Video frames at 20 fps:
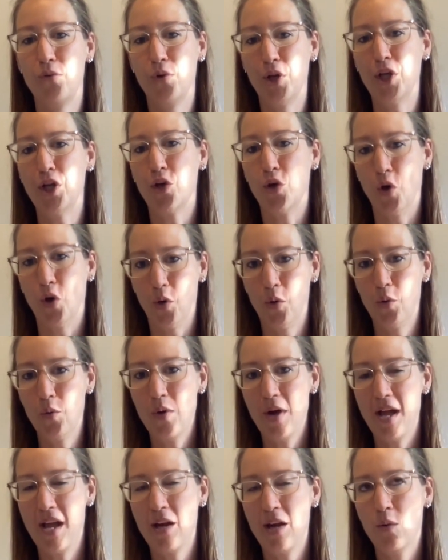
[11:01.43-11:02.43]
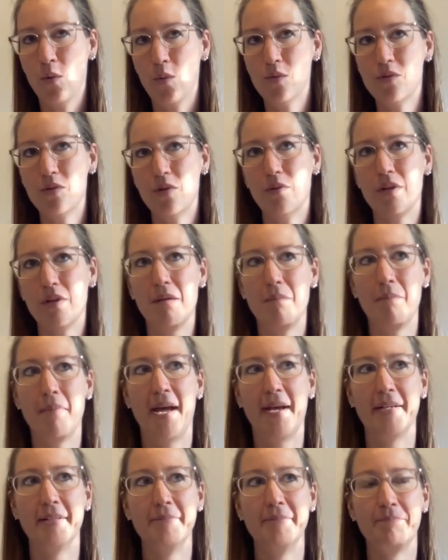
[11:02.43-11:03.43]
fully go. And also looking
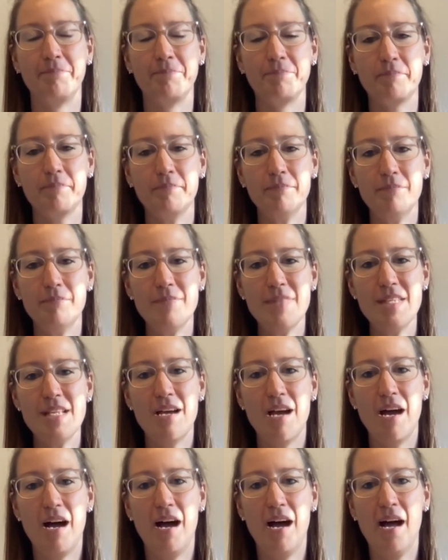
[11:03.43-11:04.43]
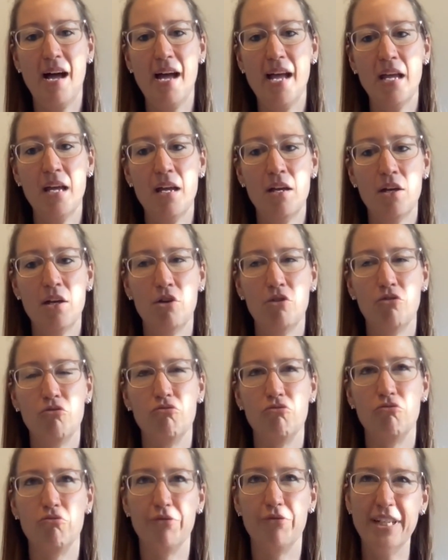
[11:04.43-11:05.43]
back, I
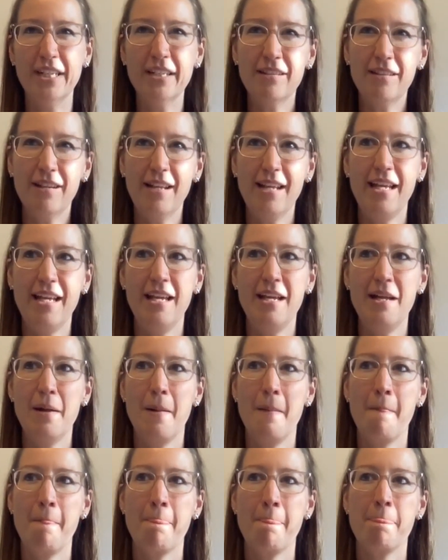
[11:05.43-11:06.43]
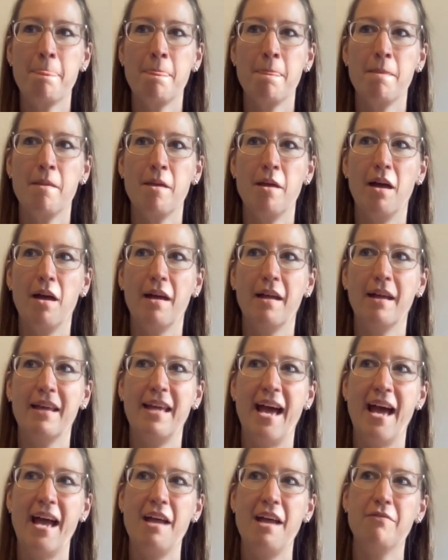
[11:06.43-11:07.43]
really
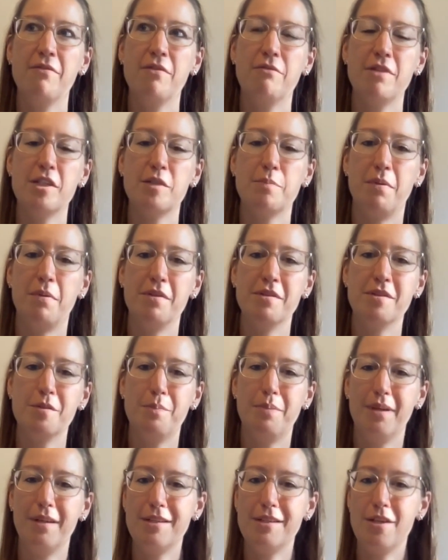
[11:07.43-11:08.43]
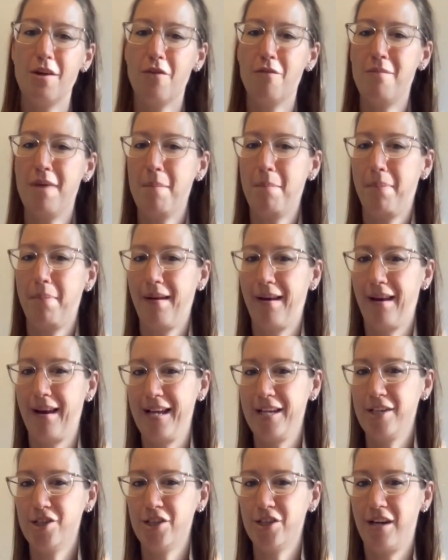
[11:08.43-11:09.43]
gave the responsibility of my
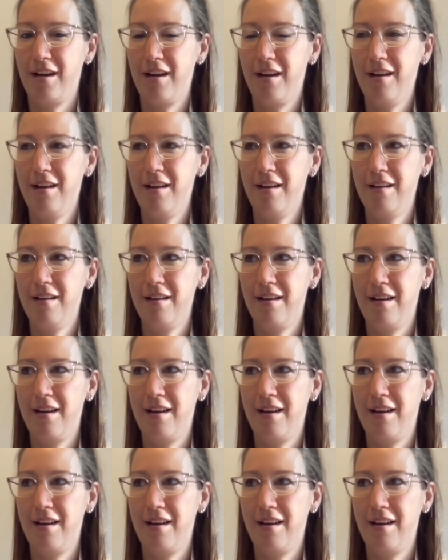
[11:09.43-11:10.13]
pleasure,